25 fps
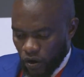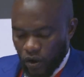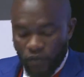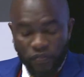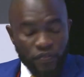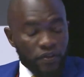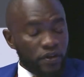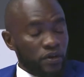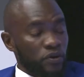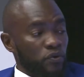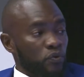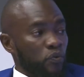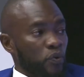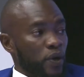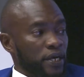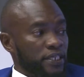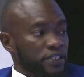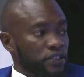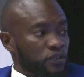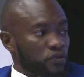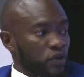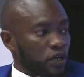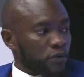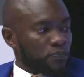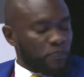the
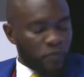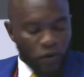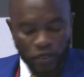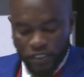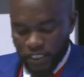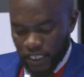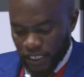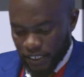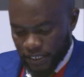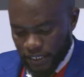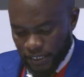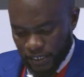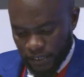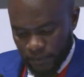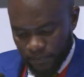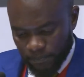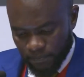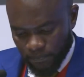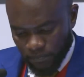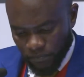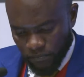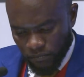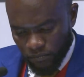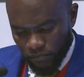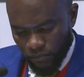Waste Not project,
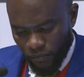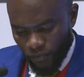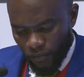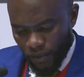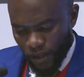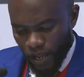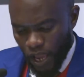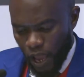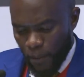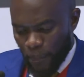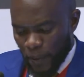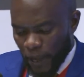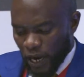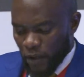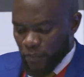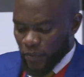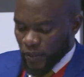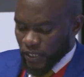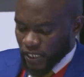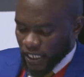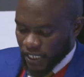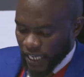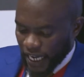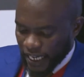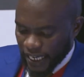a pilot
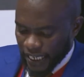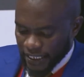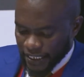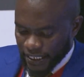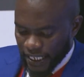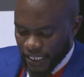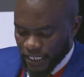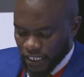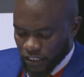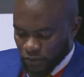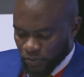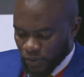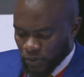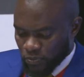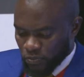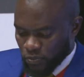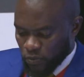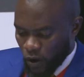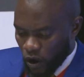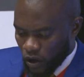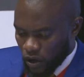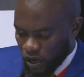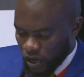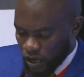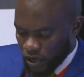project, like I said, has been
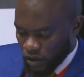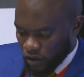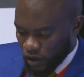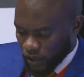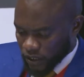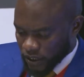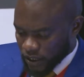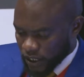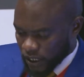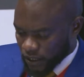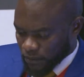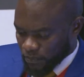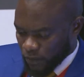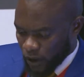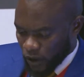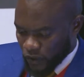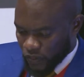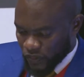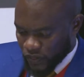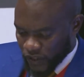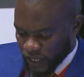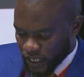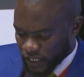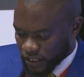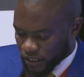launched at Block
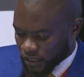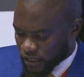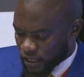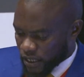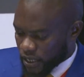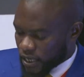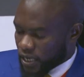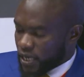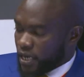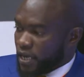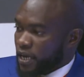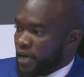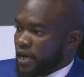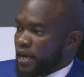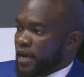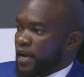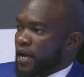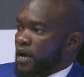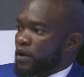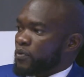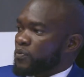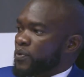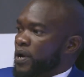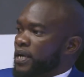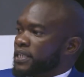3. We
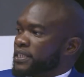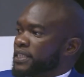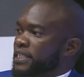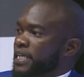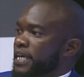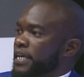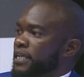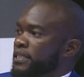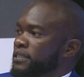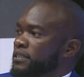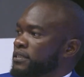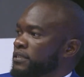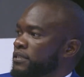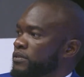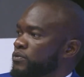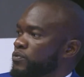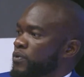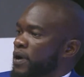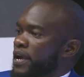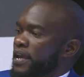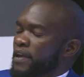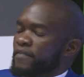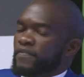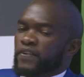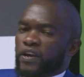are
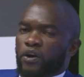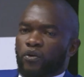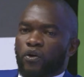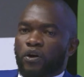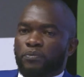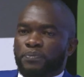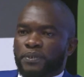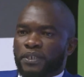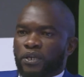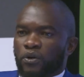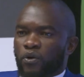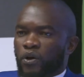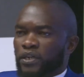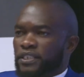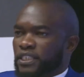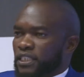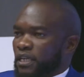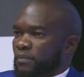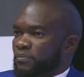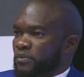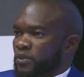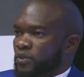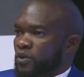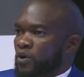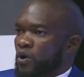having a
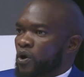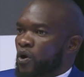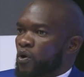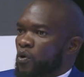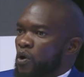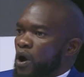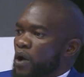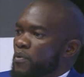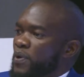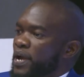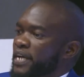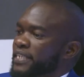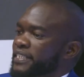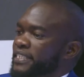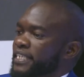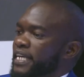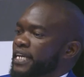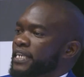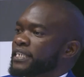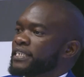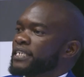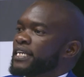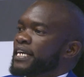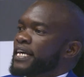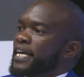concept where we are
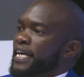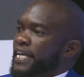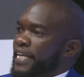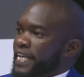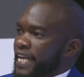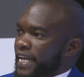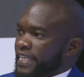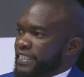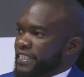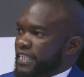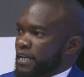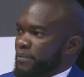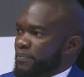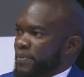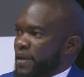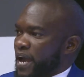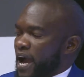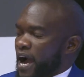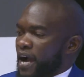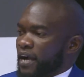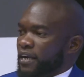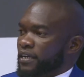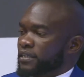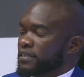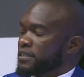saying, catch them
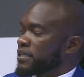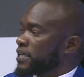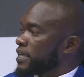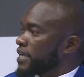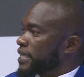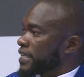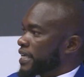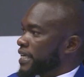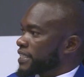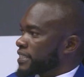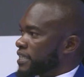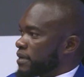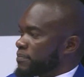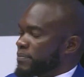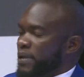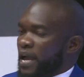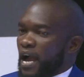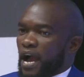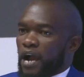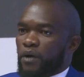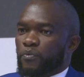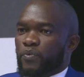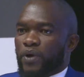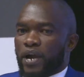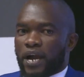young. Catch them
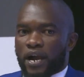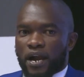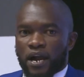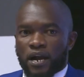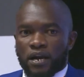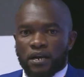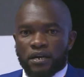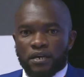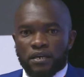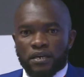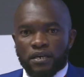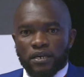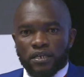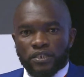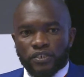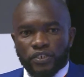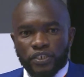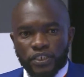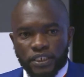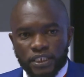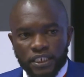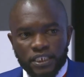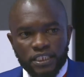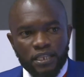young, we are teaching